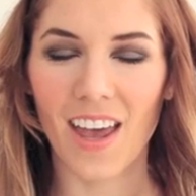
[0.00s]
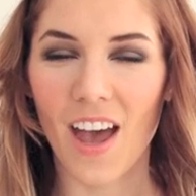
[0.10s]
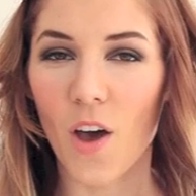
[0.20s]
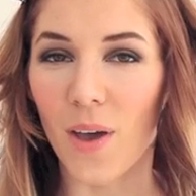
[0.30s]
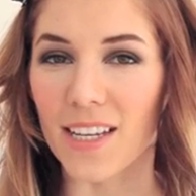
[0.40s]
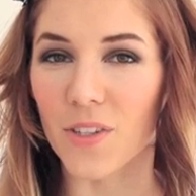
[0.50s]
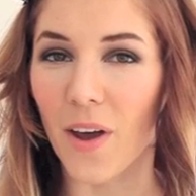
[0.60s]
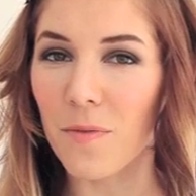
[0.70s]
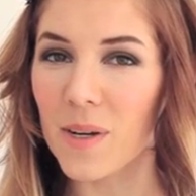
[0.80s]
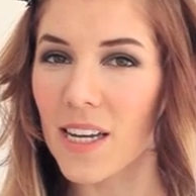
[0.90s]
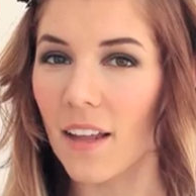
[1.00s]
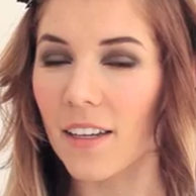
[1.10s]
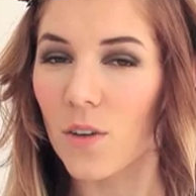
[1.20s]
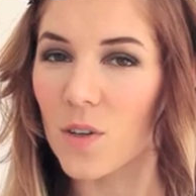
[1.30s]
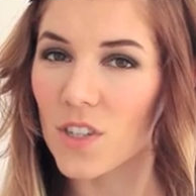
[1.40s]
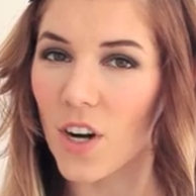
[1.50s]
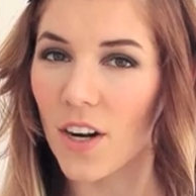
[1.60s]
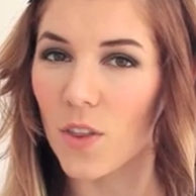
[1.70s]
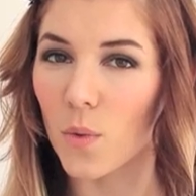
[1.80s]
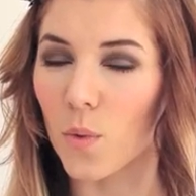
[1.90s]
Okay, so I've been telling you to start
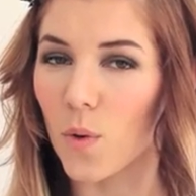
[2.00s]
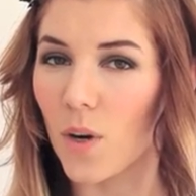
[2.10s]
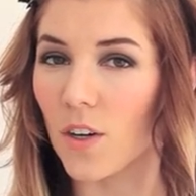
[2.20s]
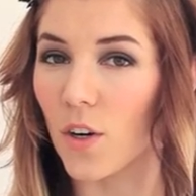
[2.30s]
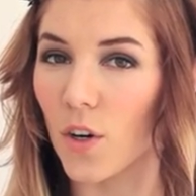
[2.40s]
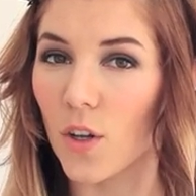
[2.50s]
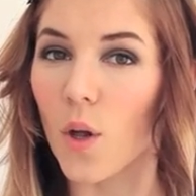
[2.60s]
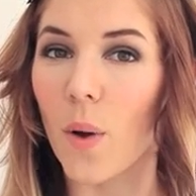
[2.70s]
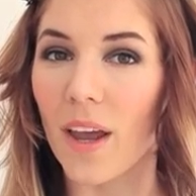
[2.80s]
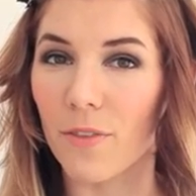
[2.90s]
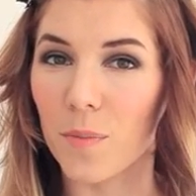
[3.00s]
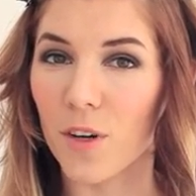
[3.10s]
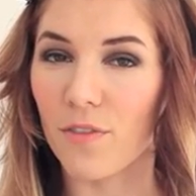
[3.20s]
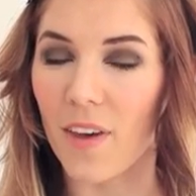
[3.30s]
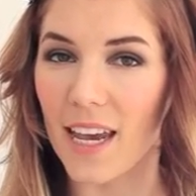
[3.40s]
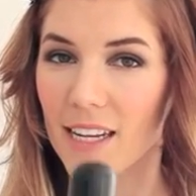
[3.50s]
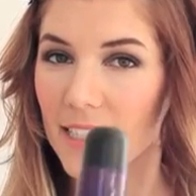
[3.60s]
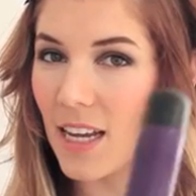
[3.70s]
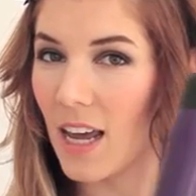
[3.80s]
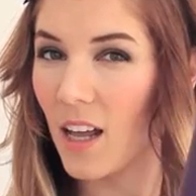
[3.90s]
at the root and curl away from your
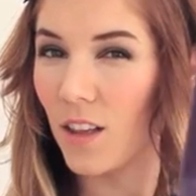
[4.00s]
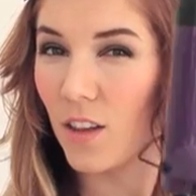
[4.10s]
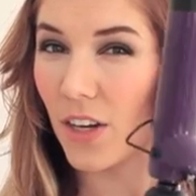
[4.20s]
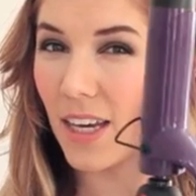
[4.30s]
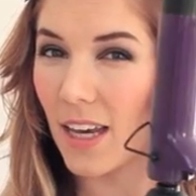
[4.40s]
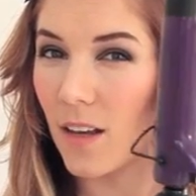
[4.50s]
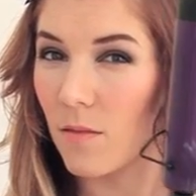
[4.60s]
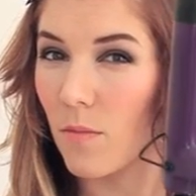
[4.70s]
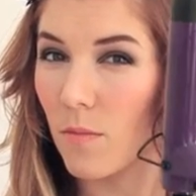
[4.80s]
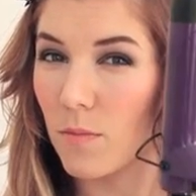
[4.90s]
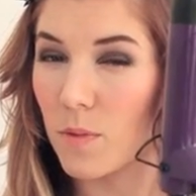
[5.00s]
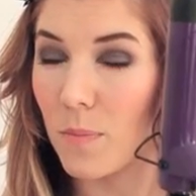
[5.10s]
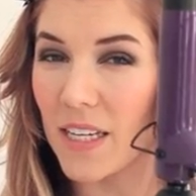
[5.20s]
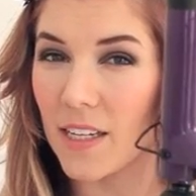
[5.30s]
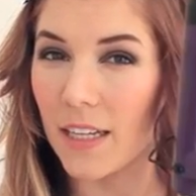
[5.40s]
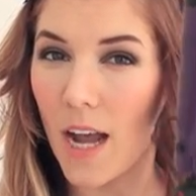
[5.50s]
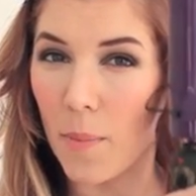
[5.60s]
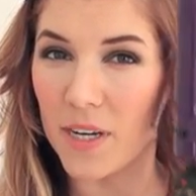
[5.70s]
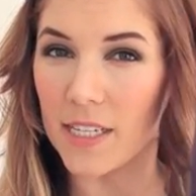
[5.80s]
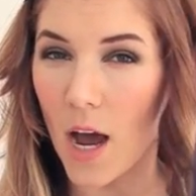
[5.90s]
face, looking basically up
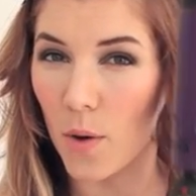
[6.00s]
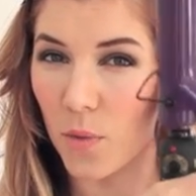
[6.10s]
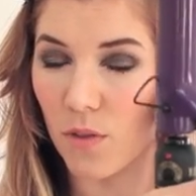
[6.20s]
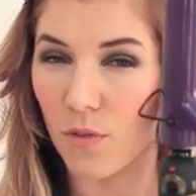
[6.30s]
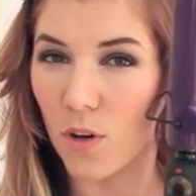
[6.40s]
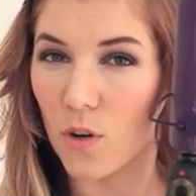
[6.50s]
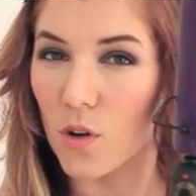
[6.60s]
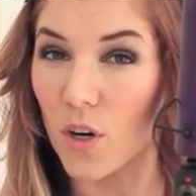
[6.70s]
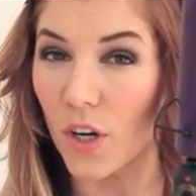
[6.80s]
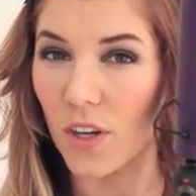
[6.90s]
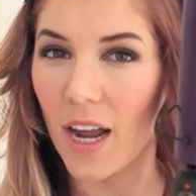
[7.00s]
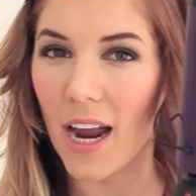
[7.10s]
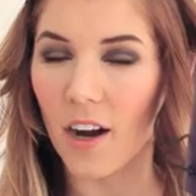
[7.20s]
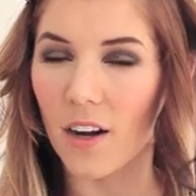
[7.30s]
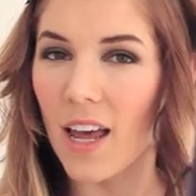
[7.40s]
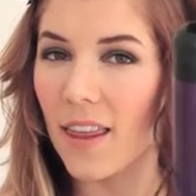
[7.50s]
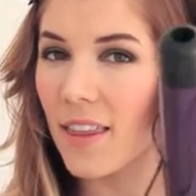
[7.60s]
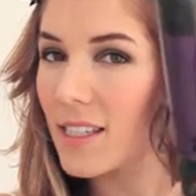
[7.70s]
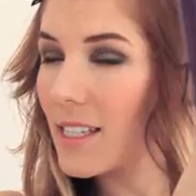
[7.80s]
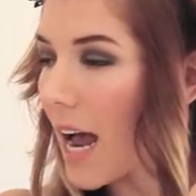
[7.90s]
and down with a vertical curling iron.
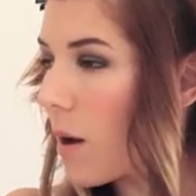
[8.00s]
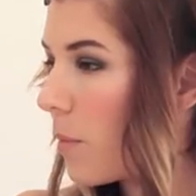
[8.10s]
This is how